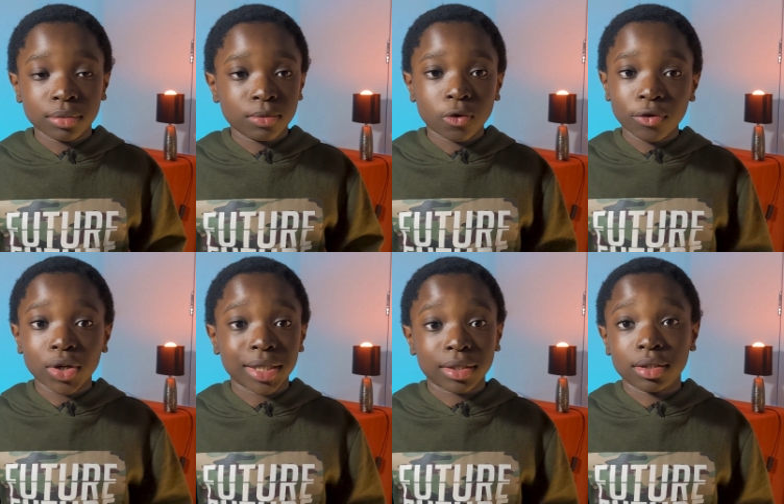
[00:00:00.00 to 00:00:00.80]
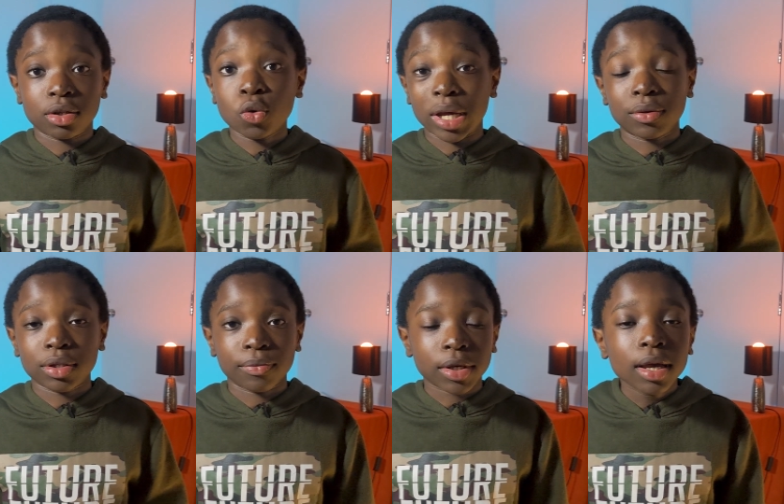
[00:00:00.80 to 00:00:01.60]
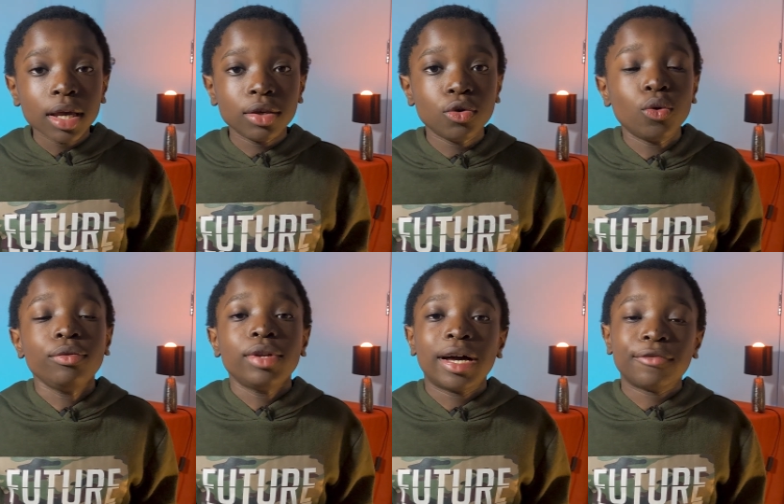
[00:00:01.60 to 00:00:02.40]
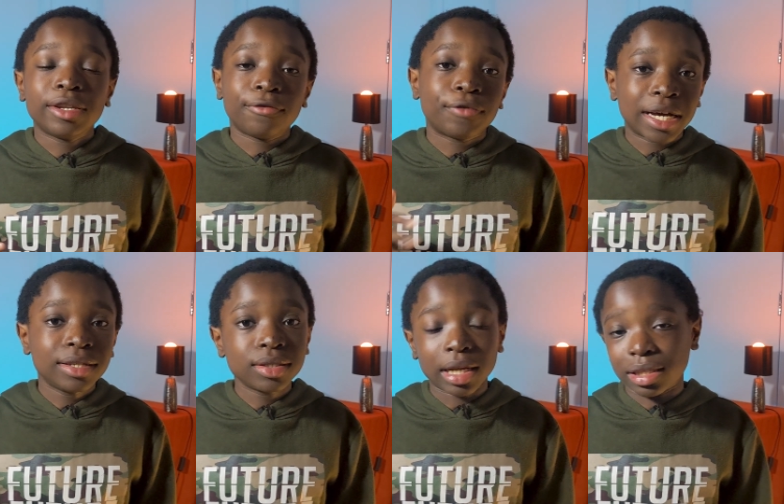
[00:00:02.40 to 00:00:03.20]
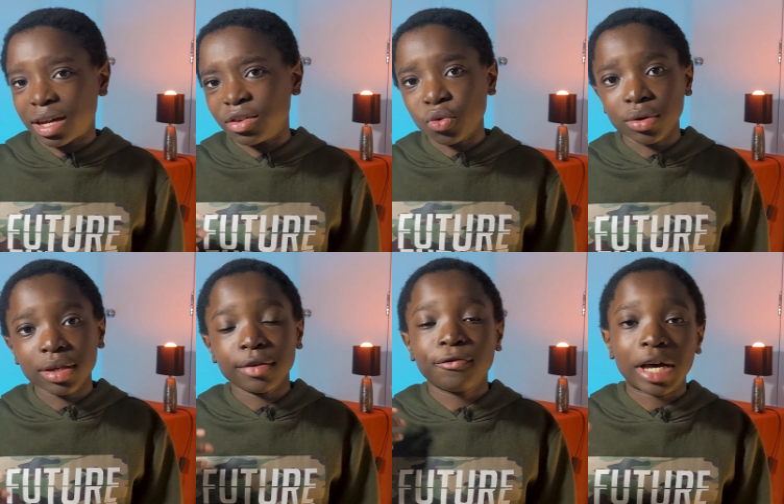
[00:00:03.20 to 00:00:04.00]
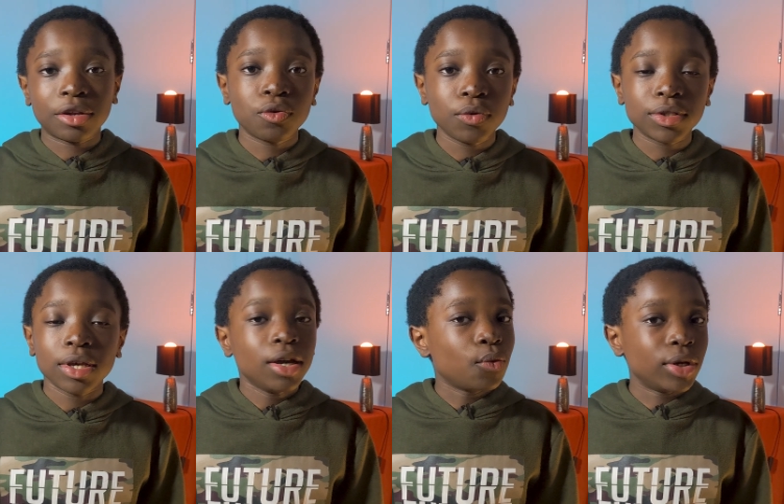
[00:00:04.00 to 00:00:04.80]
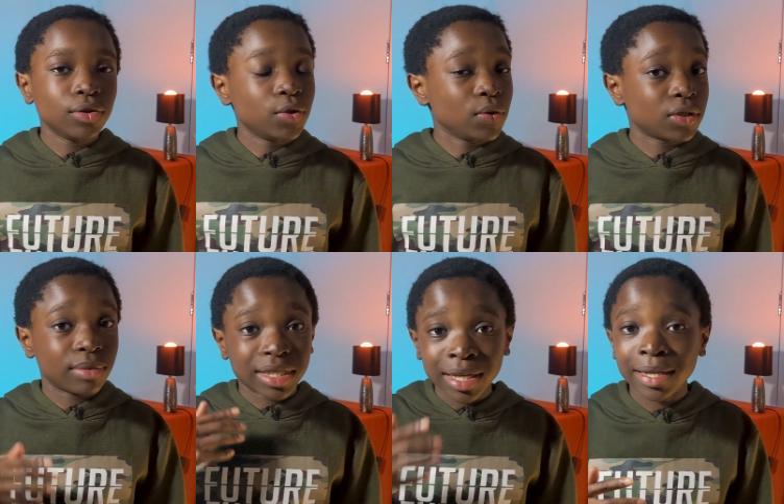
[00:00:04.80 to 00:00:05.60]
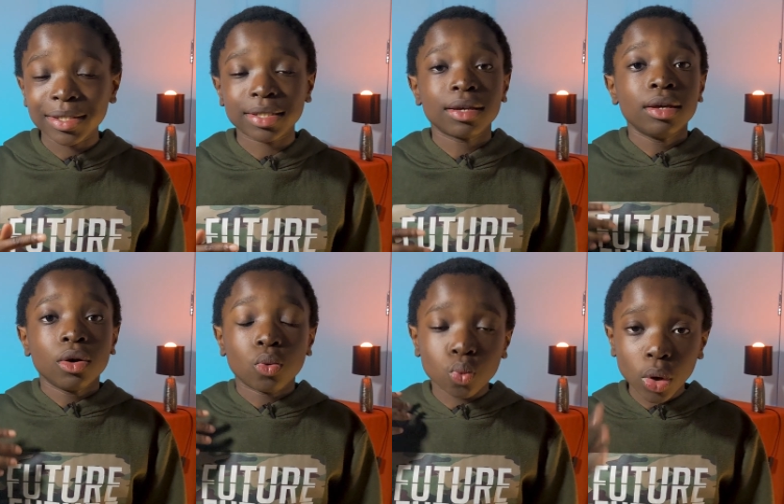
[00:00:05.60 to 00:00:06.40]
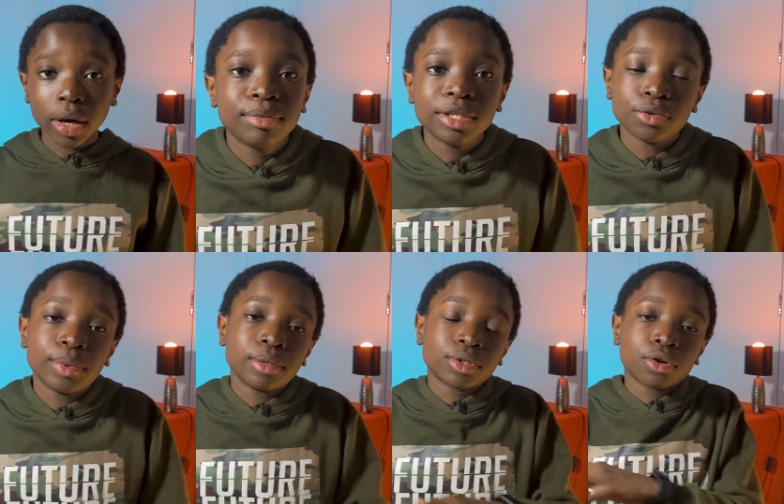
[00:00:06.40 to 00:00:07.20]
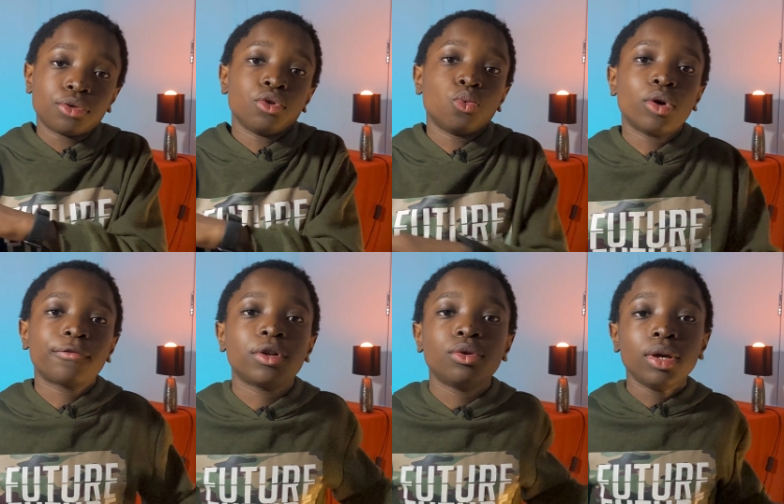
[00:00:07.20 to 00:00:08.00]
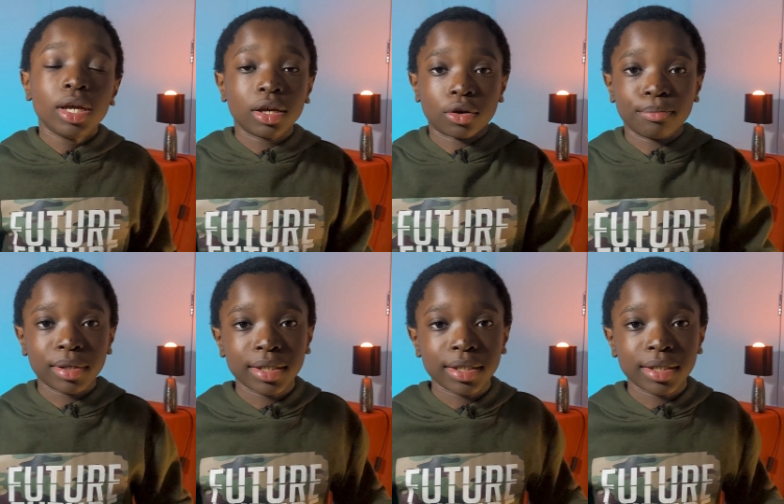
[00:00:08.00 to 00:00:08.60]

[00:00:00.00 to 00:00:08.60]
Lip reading: your video editor quit or something. You won't have any fans, like that annoying fan noise when you're doing some intense work. It means you'll be able to go through your workflow in complete